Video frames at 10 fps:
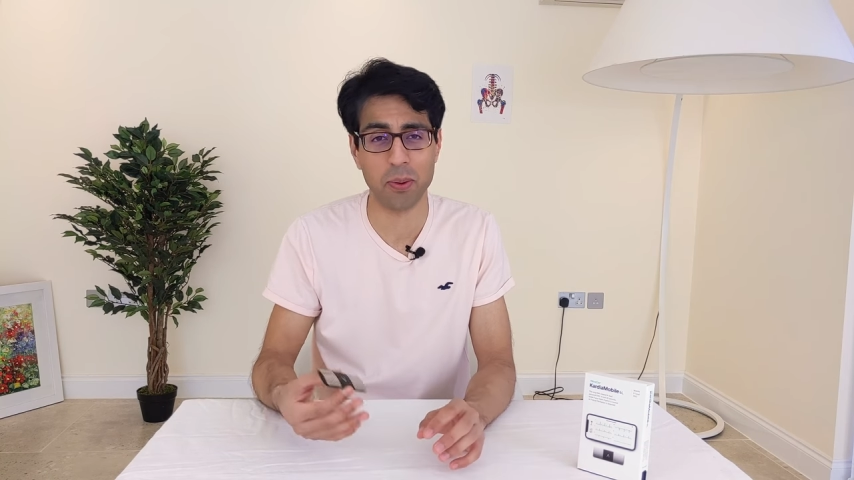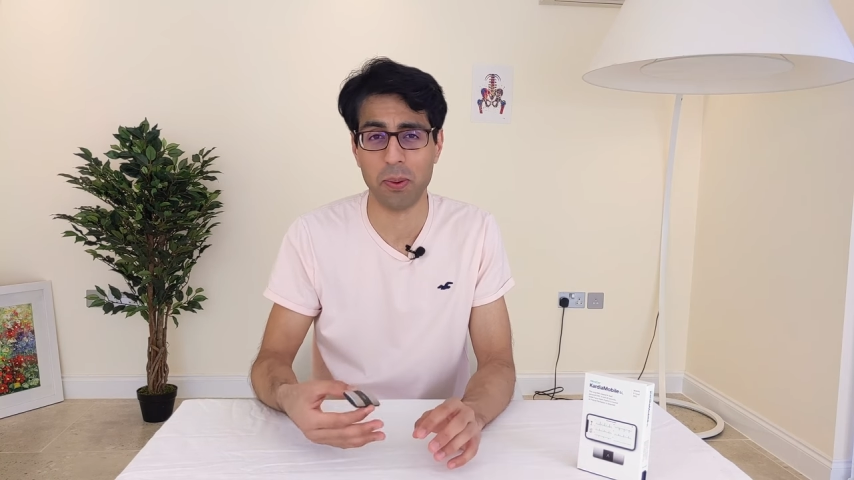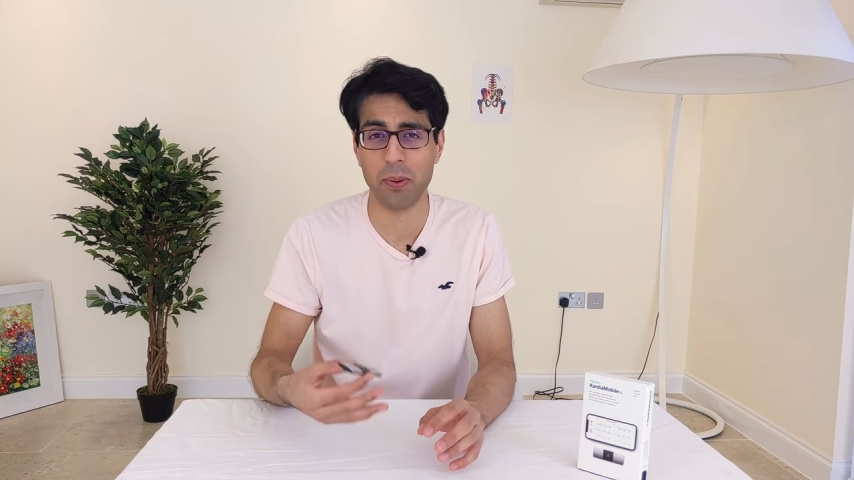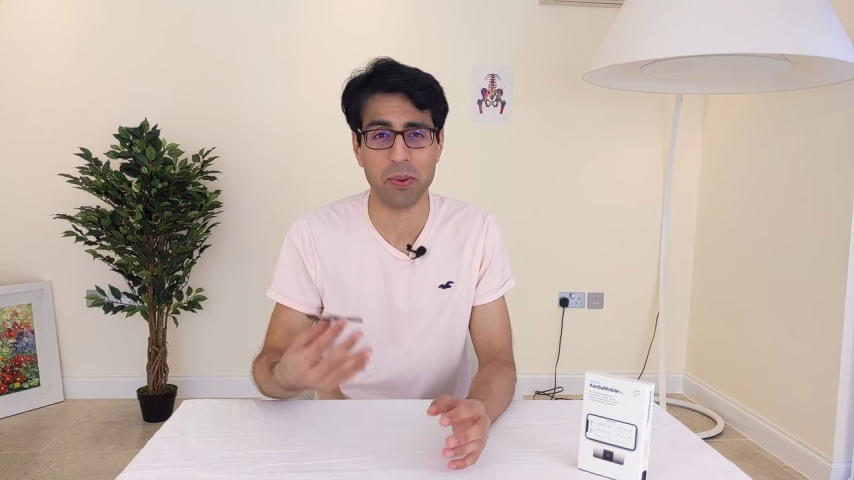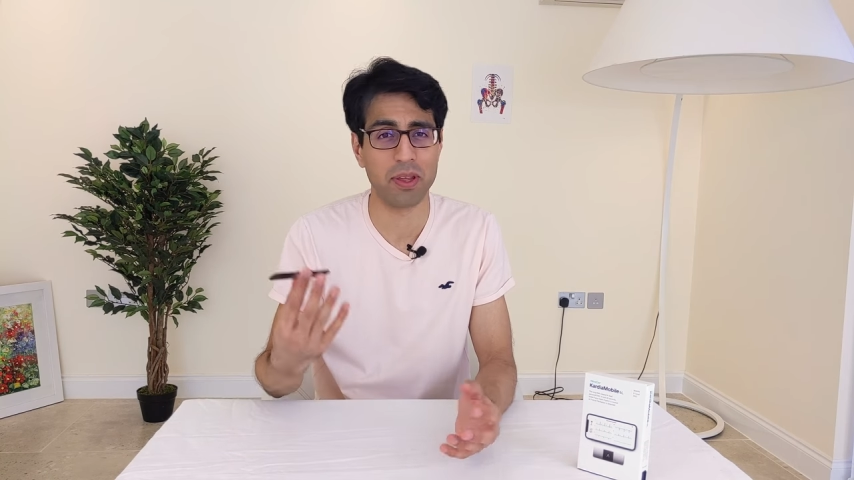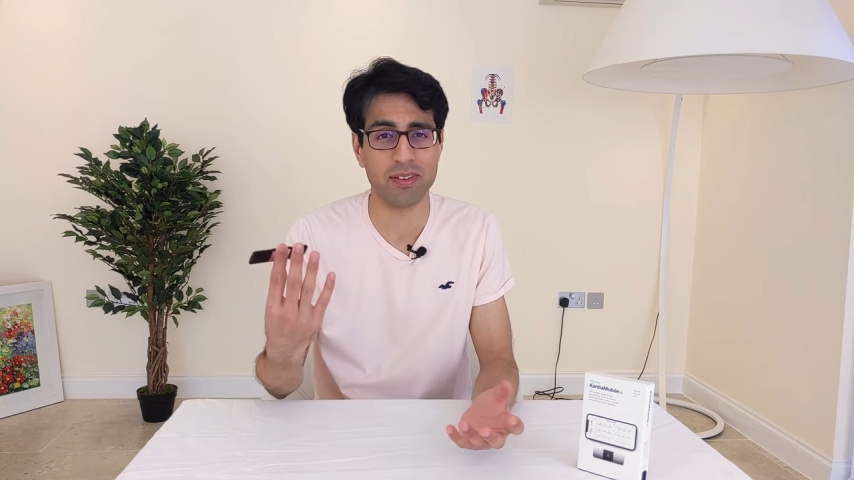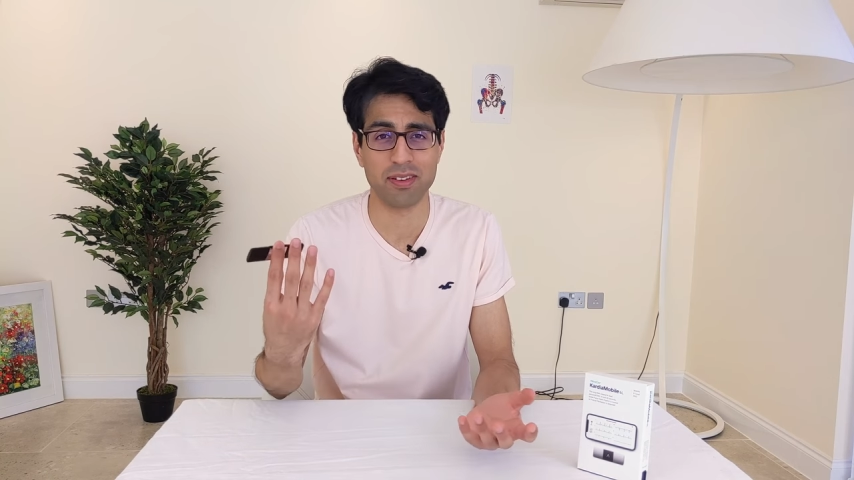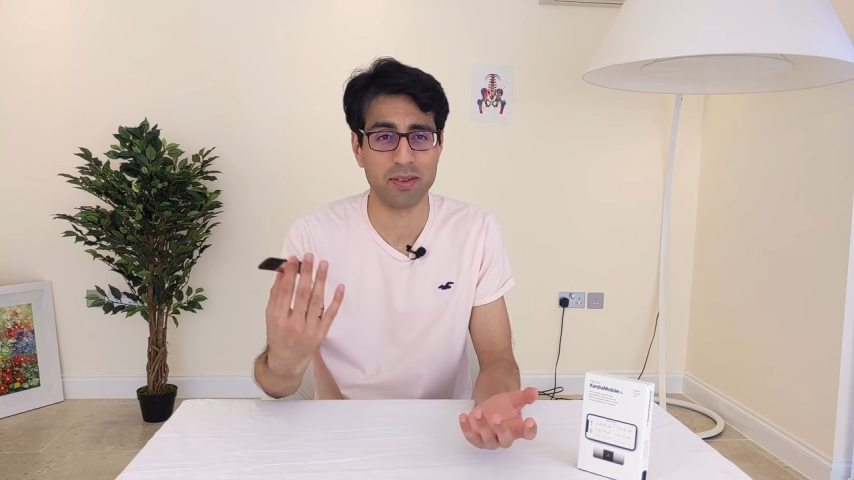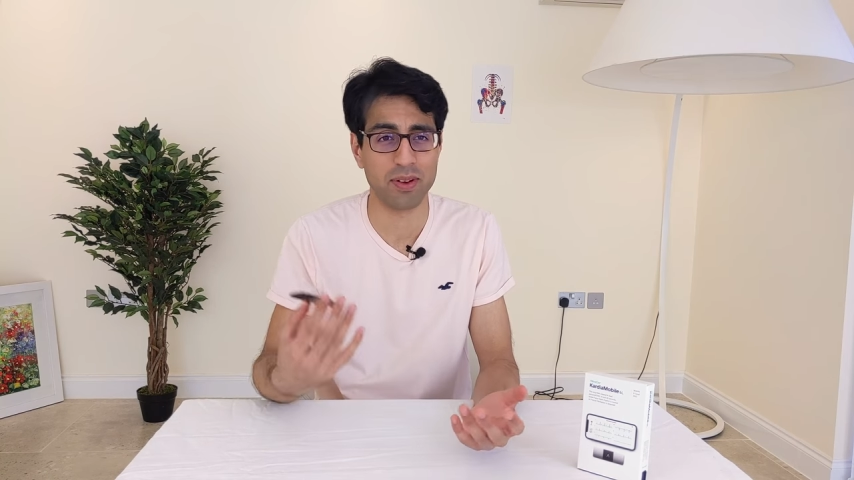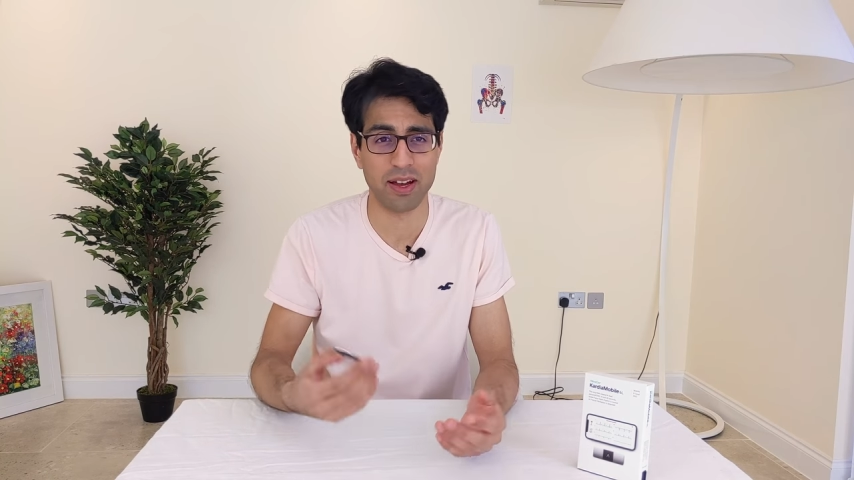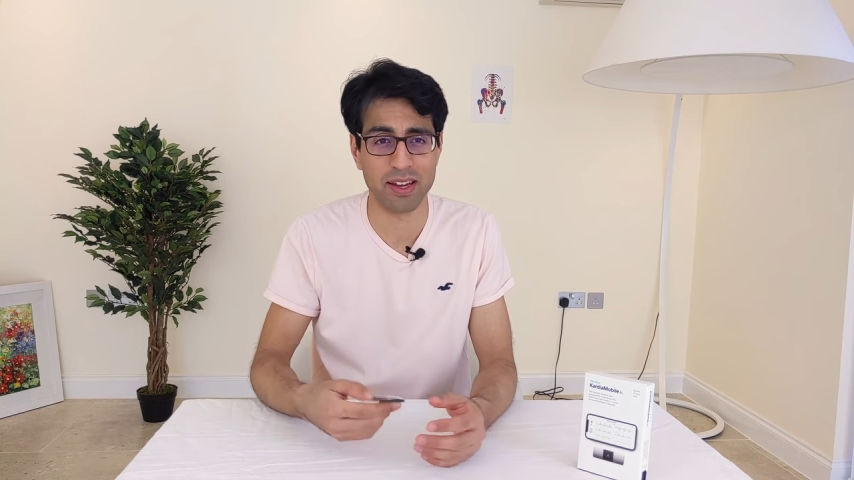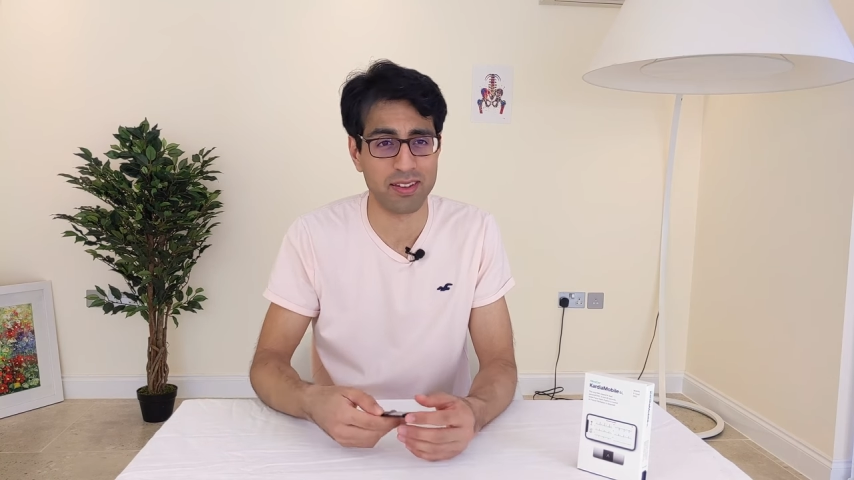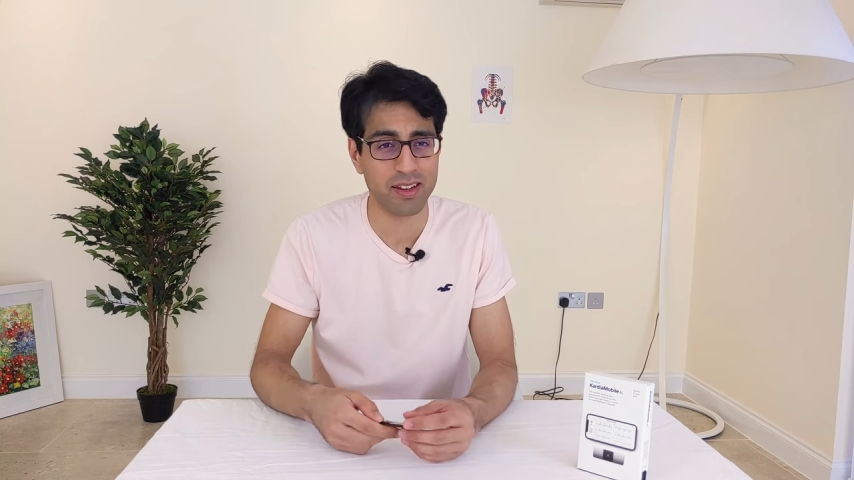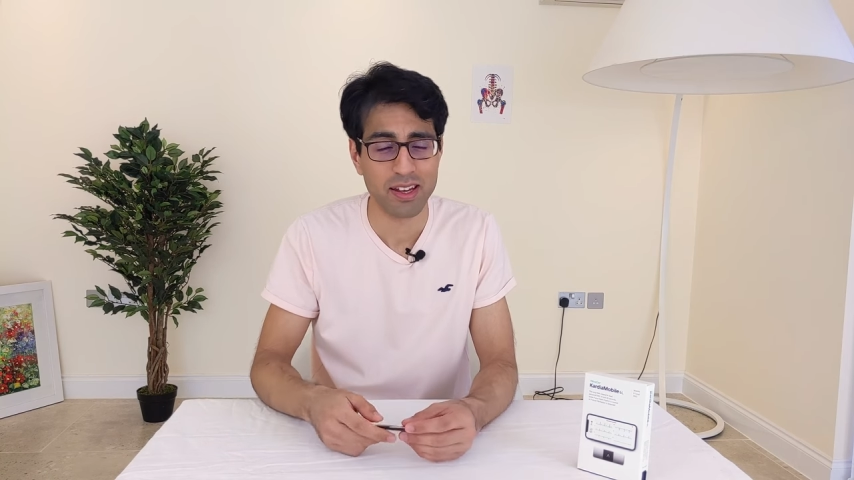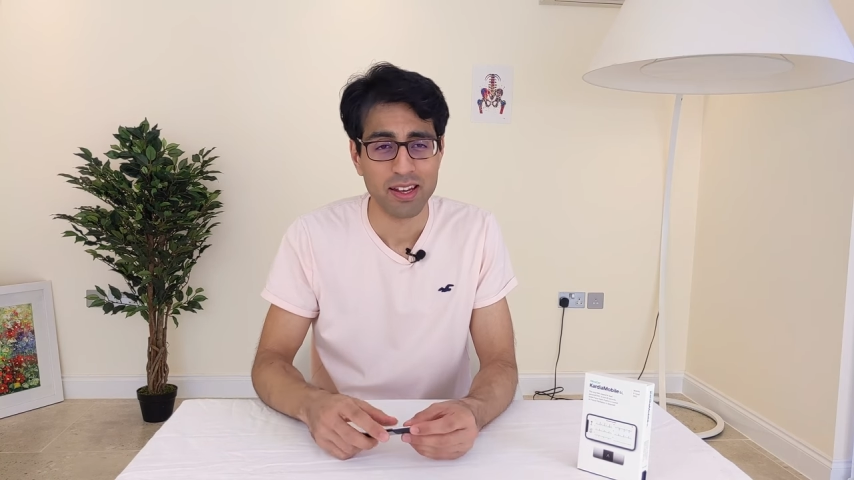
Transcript: or this device.